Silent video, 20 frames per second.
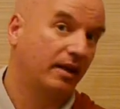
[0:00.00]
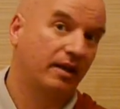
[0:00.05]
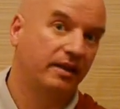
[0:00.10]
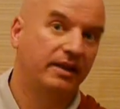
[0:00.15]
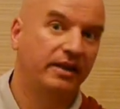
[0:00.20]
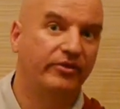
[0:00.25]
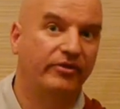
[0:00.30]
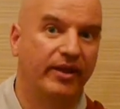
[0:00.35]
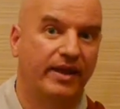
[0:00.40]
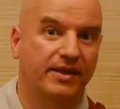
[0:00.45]

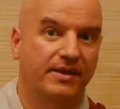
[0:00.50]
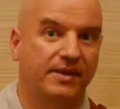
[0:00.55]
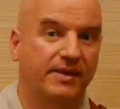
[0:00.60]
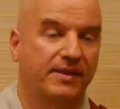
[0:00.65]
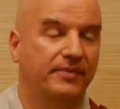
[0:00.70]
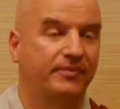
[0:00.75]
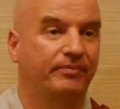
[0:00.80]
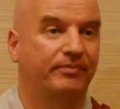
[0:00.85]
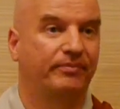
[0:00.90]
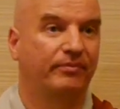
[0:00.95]

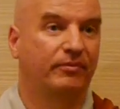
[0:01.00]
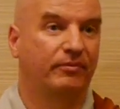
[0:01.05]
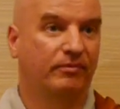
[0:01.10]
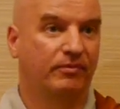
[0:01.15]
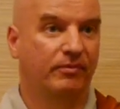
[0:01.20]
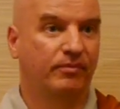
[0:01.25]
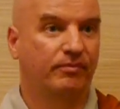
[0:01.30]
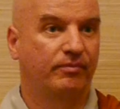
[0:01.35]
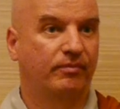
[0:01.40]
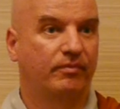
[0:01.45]
Defense.
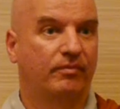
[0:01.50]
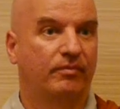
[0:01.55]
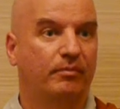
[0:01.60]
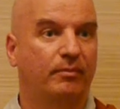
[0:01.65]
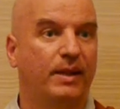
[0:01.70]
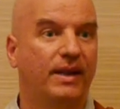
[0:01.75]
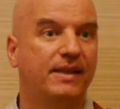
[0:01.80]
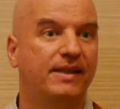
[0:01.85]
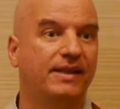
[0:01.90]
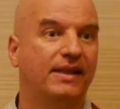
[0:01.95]

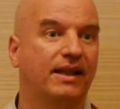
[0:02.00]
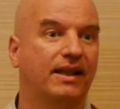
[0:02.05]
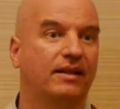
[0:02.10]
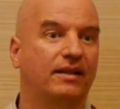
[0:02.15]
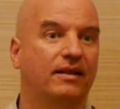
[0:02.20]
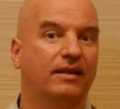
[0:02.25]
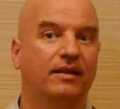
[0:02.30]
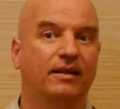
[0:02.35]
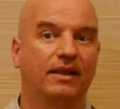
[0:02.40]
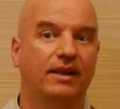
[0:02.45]

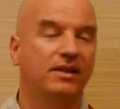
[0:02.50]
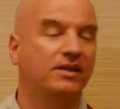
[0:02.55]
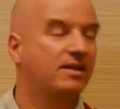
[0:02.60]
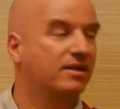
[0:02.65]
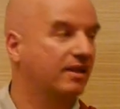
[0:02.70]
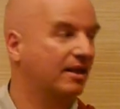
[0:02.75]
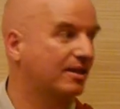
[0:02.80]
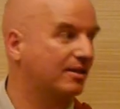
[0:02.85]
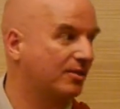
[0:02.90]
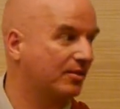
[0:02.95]
Basic
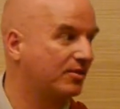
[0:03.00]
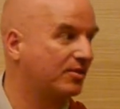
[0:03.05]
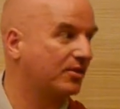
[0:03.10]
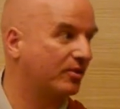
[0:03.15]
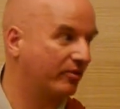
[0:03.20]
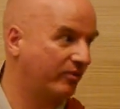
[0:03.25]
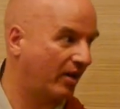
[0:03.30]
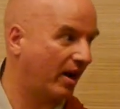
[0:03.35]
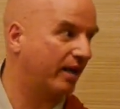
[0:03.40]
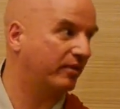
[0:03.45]
instincts of
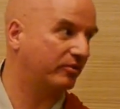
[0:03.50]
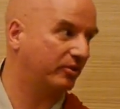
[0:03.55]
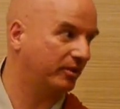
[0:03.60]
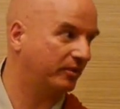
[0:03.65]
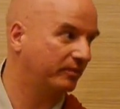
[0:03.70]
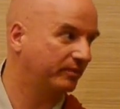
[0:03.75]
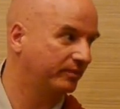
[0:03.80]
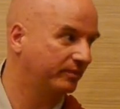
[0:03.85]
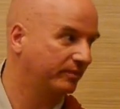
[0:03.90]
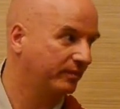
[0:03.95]
survival.
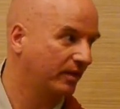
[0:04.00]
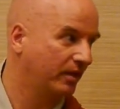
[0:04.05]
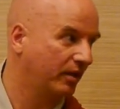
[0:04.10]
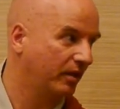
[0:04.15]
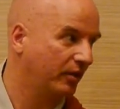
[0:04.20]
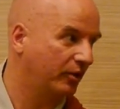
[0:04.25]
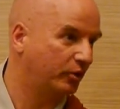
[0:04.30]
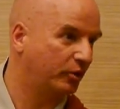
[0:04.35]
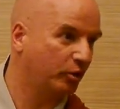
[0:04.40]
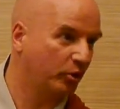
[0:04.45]

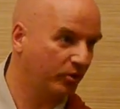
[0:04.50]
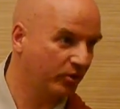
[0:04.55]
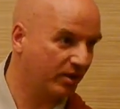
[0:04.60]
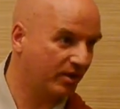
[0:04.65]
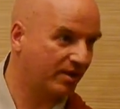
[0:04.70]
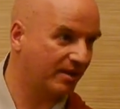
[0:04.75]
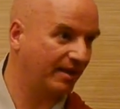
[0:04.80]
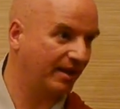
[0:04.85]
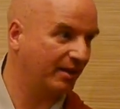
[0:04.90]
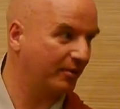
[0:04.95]
You don't
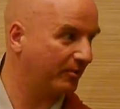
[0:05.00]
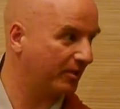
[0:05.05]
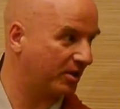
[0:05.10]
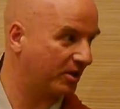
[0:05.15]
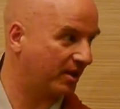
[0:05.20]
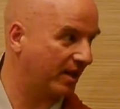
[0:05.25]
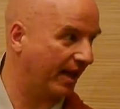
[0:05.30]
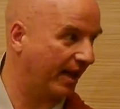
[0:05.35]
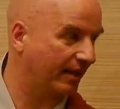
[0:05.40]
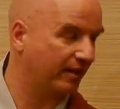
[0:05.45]
distinguish
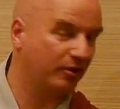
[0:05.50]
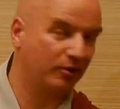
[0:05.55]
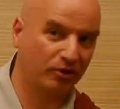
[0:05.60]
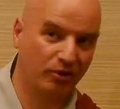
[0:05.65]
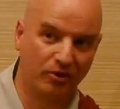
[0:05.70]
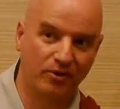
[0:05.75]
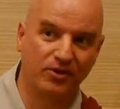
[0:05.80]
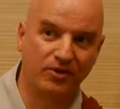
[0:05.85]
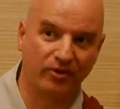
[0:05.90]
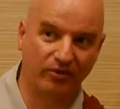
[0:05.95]
that, you
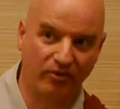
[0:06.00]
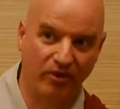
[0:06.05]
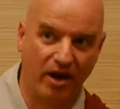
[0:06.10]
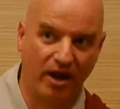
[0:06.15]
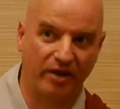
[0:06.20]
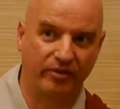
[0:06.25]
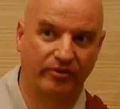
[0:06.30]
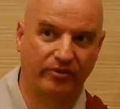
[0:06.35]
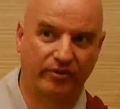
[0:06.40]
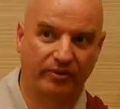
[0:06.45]
don't
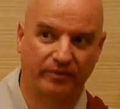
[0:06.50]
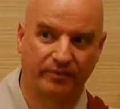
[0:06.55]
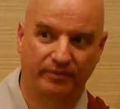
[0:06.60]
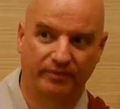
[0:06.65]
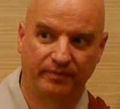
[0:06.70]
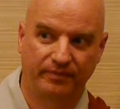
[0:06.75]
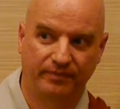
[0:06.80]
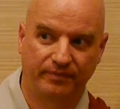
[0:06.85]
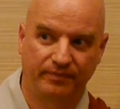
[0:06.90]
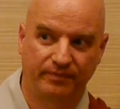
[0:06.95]
survive.
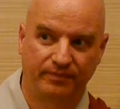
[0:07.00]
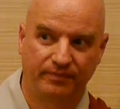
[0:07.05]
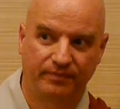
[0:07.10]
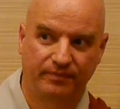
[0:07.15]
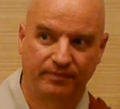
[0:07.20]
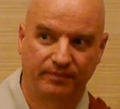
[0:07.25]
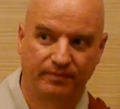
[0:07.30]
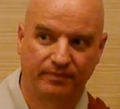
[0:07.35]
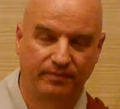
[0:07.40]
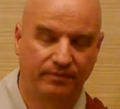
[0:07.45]

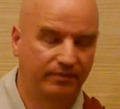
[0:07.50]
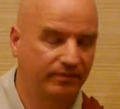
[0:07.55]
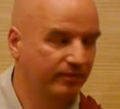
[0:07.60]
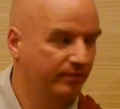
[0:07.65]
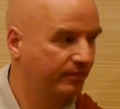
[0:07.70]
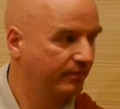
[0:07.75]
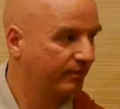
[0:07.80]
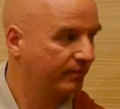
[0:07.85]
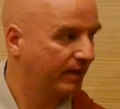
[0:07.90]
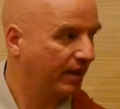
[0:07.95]

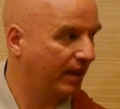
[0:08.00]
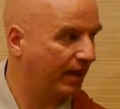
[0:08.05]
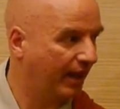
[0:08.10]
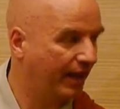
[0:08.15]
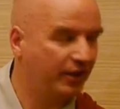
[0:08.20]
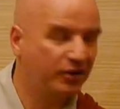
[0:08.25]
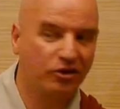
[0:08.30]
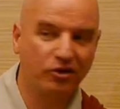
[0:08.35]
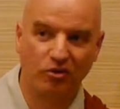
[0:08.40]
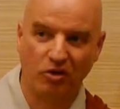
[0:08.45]
And
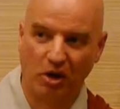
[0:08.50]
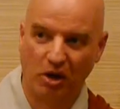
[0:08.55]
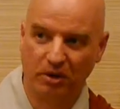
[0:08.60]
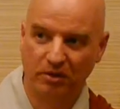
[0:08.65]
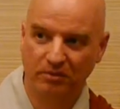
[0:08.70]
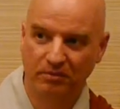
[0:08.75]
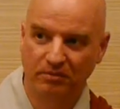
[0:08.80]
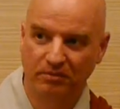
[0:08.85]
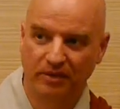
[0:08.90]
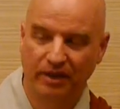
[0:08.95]
later
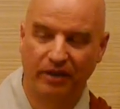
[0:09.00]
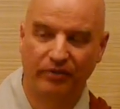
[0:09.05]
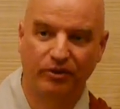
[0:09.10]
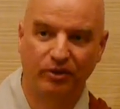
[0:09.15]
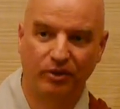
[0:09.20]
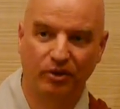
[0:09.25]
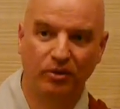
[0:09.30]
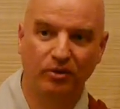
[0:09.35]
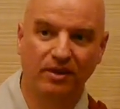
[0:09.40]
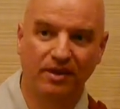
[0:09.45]
on, if you
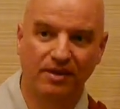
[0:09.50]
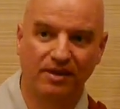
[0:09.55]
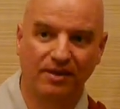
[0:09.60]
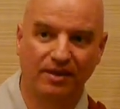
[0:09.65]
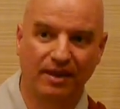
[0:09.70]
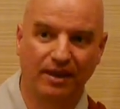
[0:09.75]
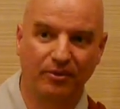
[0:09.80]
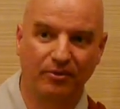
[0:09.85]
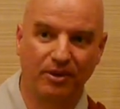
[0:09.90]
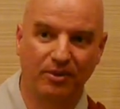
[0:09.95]
don't
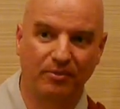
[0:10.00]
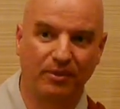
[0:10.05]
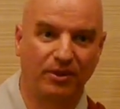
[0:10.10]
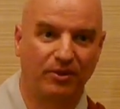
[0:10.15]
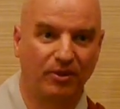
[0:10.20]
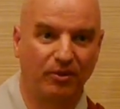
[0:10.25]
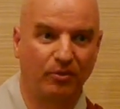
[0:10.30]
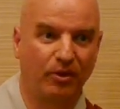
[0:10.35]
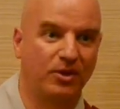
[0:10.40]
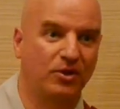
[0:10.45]
distinguish
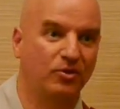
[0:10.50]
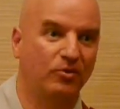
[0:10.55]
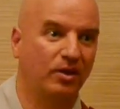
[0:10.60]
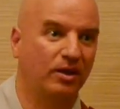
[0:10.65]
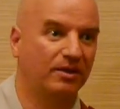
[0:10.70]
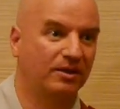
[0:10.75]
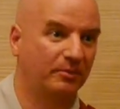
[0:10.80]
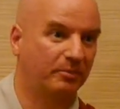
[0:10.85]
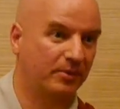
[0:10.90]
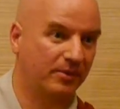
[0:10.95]
between what you
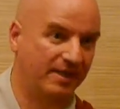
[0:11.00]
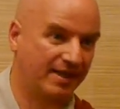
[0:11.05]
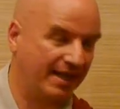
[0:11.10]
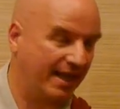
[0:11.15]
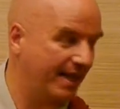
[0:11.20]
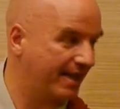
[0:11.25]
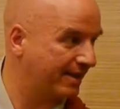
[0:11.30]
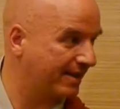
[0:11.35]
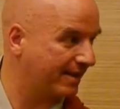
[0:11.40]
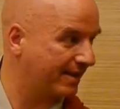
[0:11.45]
want to
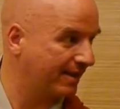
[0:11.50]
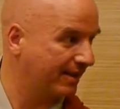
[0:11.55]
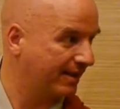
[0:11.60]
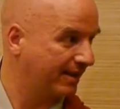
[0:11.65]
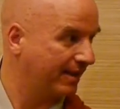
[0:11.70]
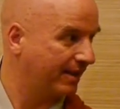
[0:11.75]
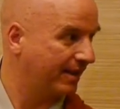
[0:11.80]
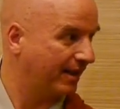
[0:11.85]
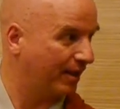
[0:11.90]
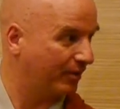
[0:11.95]
possess
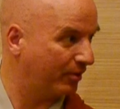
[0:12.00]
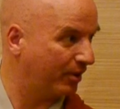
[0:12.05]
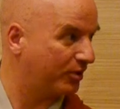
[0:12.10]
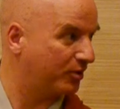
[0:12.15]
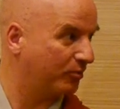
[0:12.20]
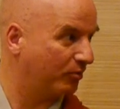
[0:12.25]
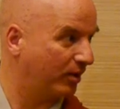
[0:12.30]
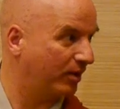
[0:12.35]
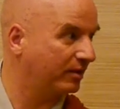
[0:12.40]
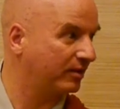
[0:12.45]
and what
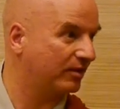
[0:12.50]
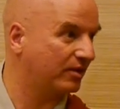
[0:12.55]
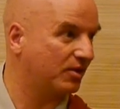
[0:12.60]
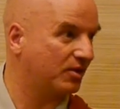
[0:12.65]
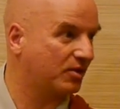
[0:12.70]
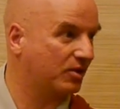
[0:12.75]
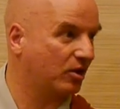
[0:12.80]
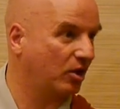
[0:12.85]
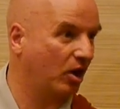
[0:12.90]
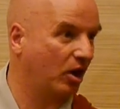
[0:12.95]
you want to
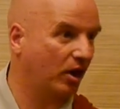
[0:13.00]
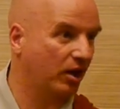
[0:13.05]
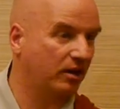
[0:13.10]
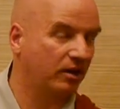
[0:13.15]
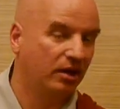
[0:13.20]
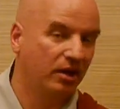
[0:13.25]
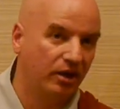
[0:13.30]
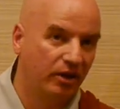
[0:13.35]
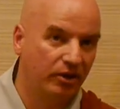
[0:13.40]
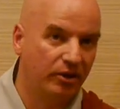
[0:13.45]
discard,
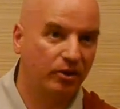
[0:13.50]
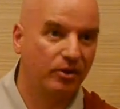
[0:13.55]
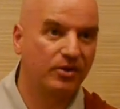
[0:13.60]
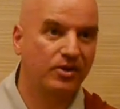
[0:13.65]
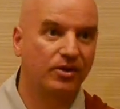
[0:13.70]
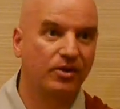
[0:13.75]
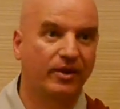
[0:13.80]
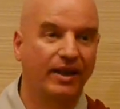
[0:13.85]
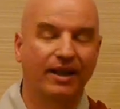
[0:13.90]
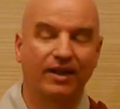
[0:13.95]
you
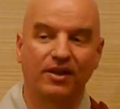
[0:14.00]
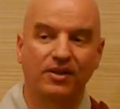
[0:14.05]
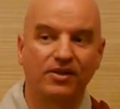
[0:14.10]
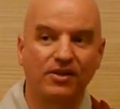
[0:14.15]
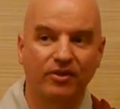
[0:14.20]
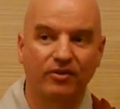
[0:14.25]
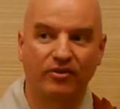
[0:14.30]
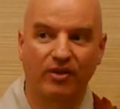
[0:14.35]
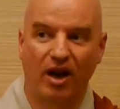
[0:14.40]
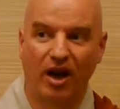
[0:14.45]
also cannot
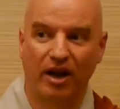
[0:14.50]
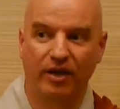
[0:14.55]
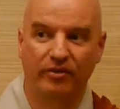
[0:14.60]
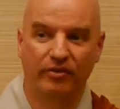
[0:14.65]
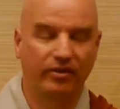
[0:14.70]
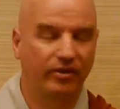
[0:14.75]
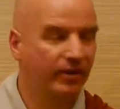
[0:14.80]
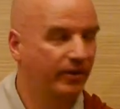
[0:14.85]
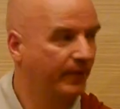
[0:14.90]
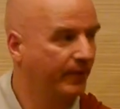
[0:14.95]
survive.